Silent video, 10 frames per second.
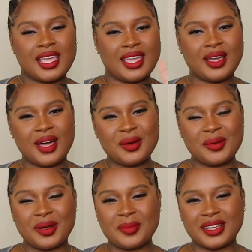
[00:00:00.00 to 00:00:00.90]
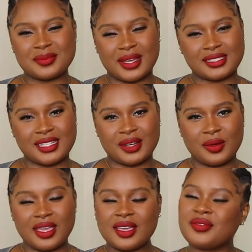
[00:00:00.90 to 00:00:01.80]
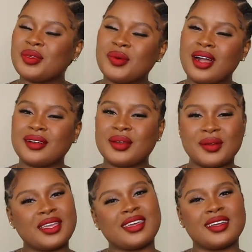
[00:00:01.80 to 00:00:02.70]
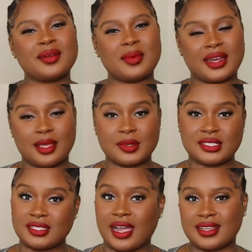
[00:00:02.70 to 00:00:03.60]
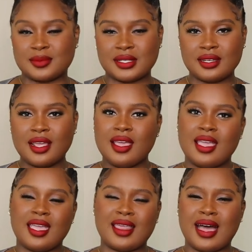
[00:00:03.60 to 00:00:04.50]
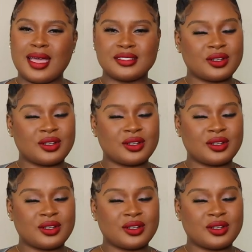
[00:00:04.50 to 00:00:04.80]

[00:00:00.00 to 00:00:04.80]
Hey y'all, welcome back to my channel. If you are new here, my name is Jasmine and I